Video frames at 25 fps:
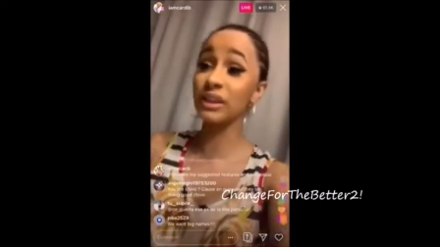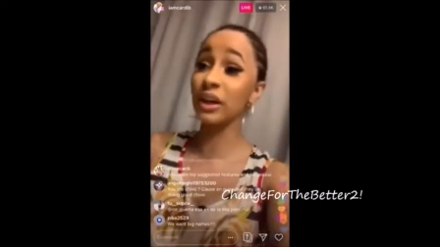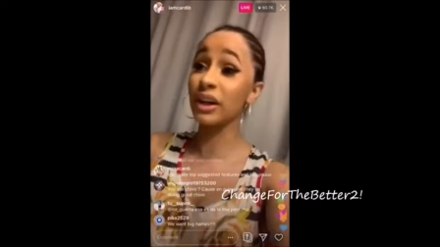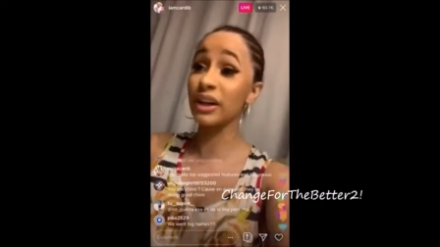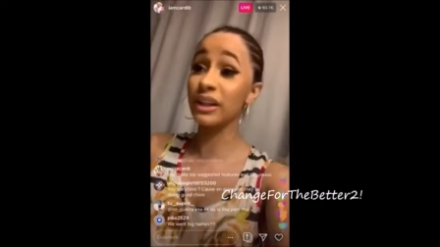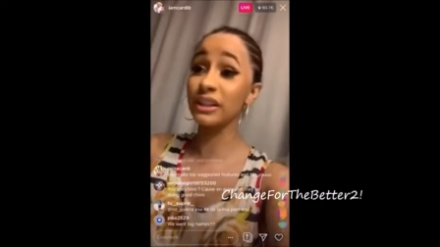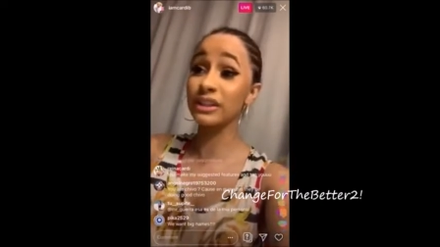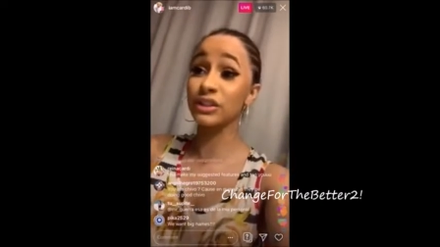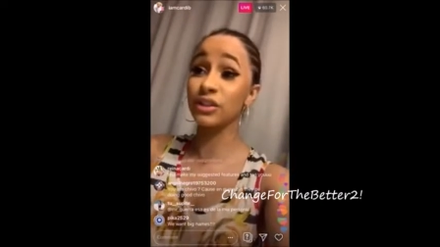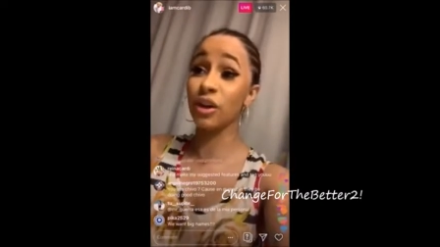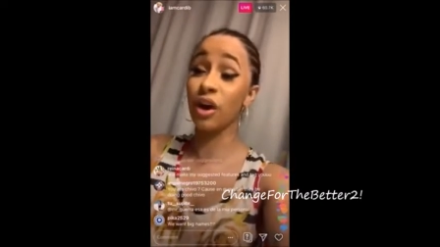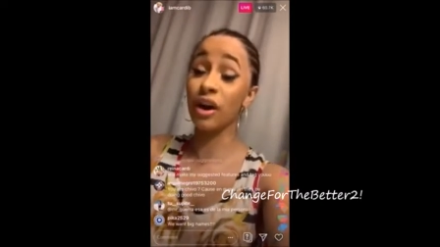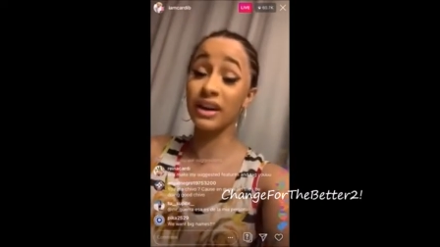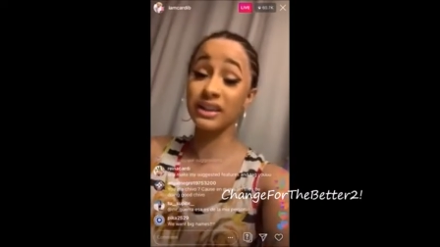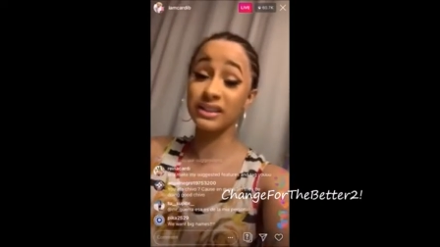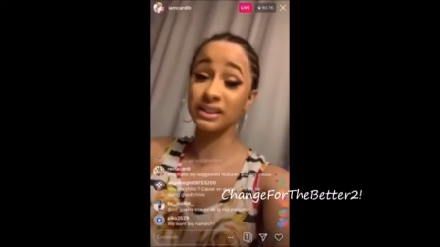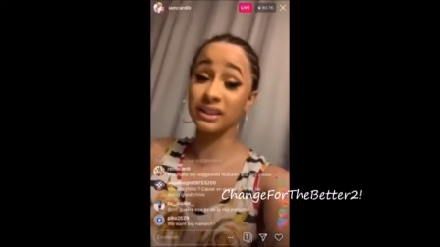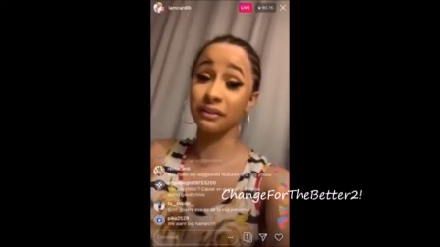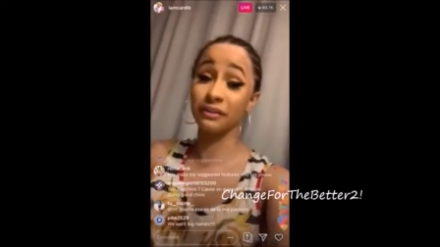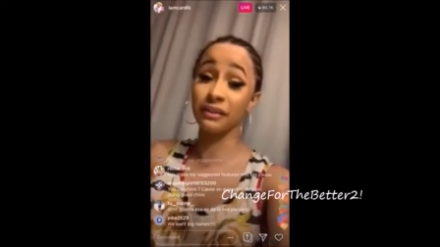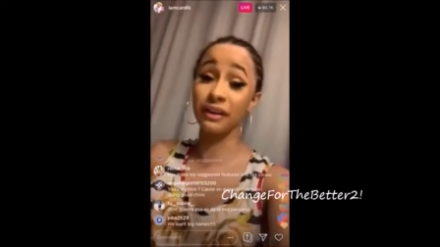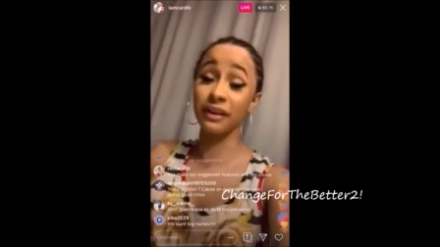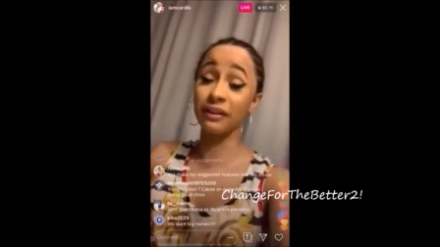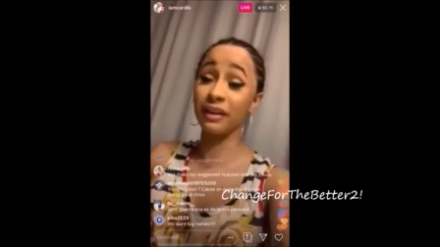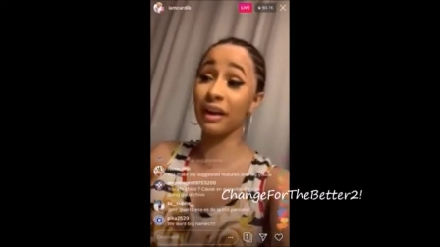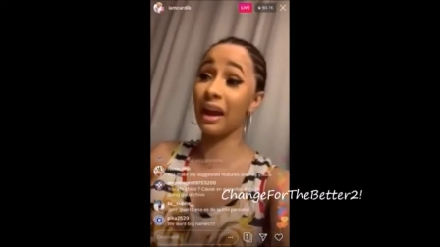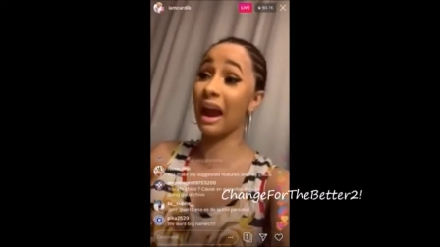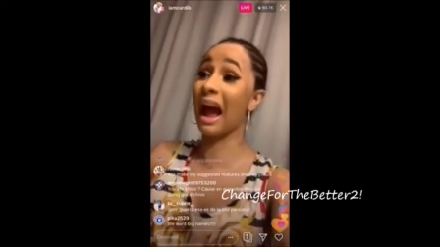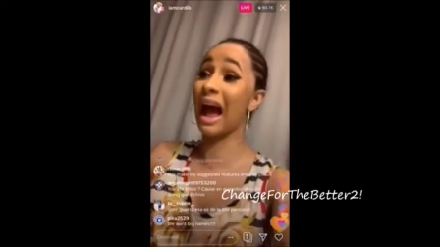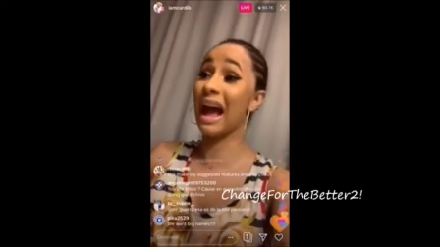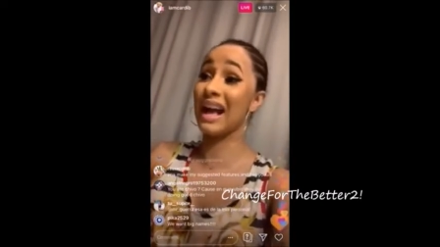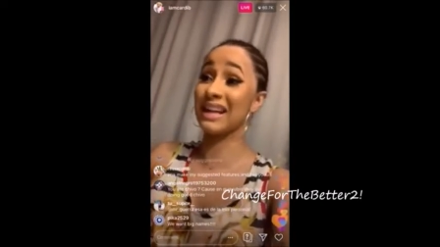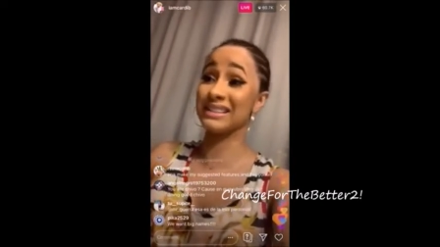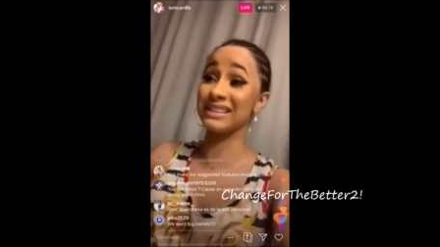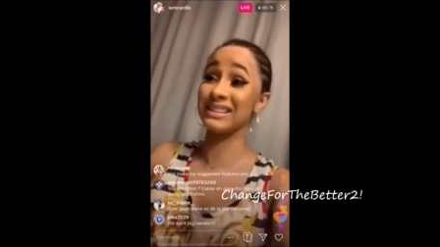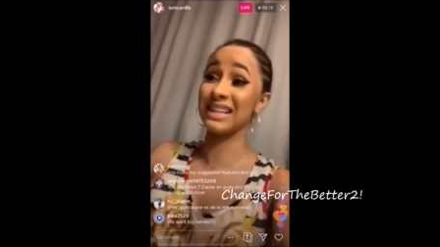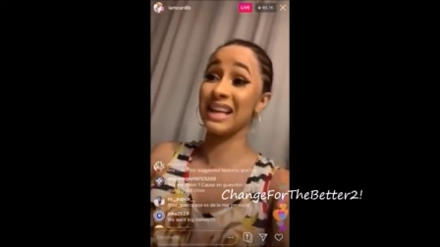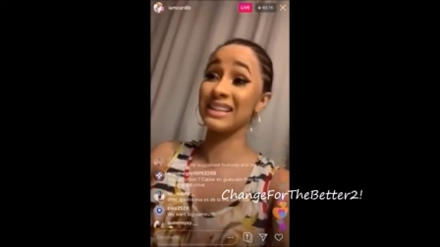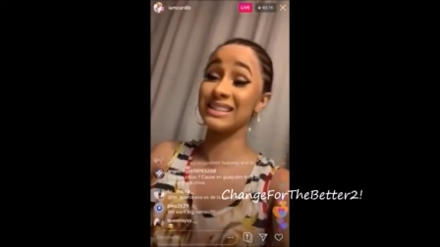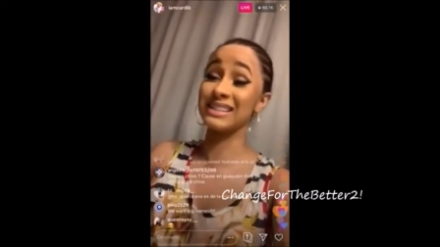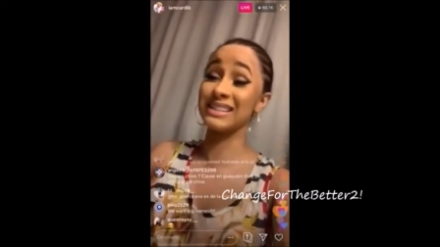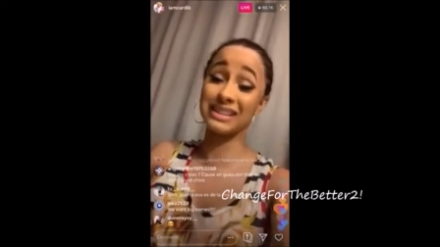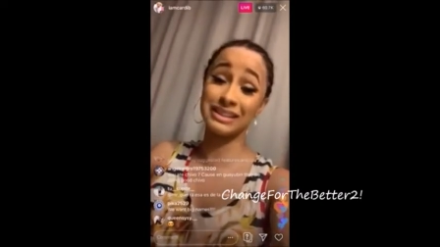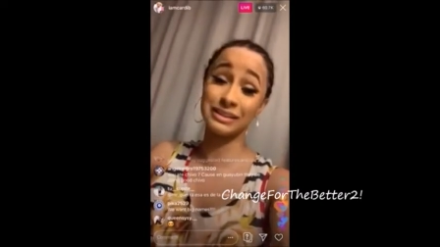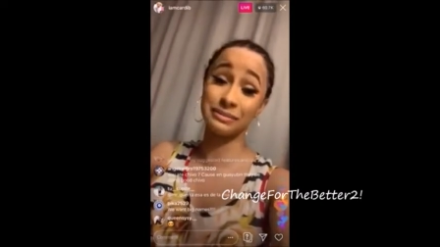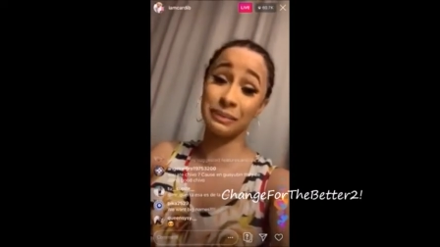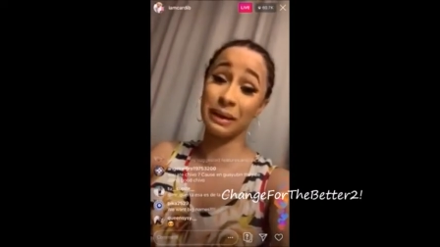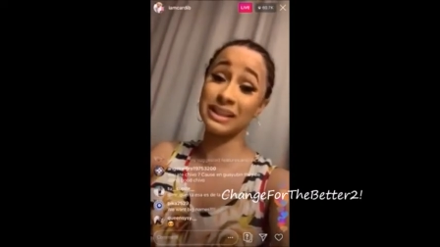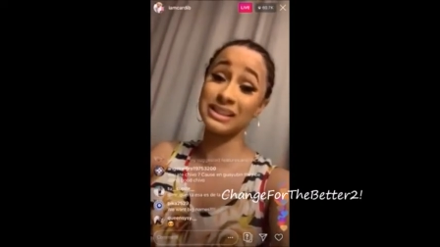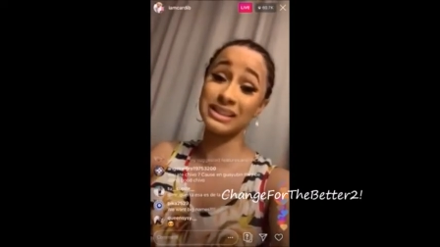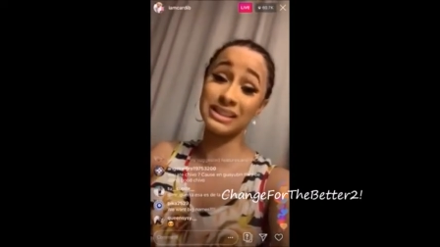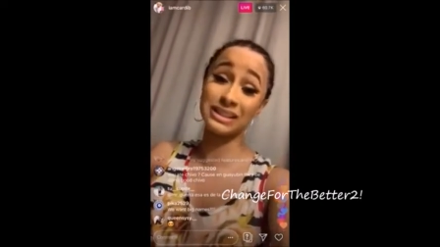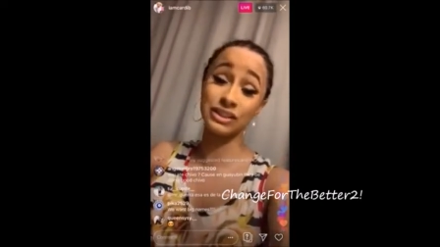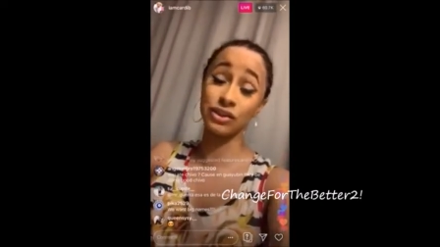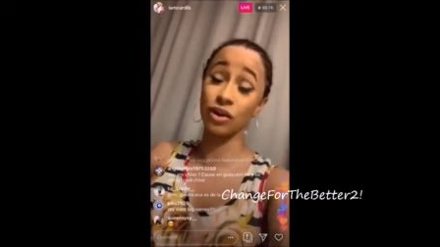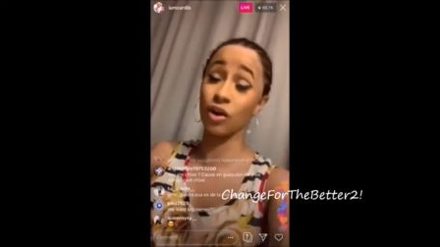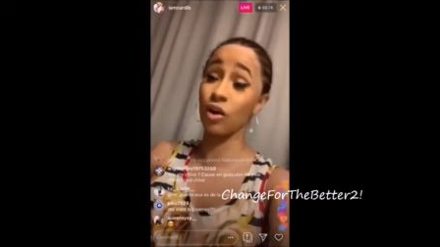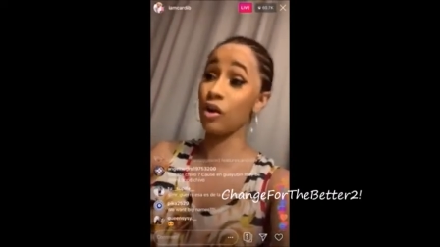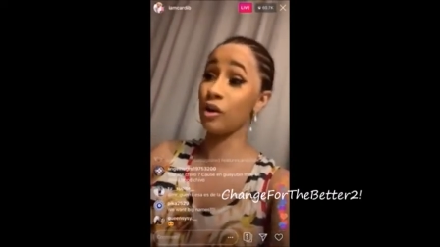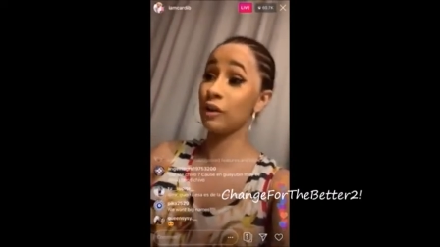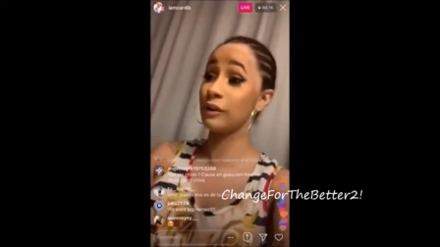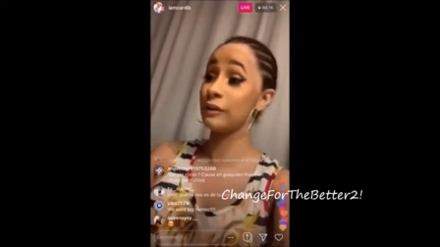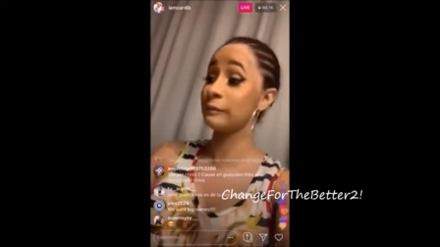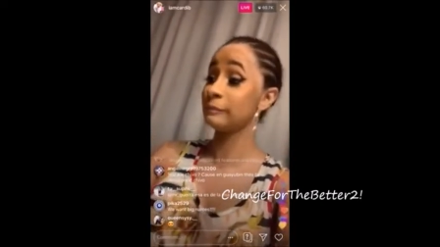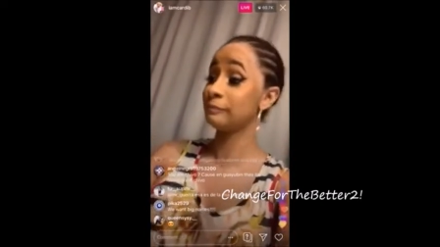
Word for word: sexy, spicy song. And yeah.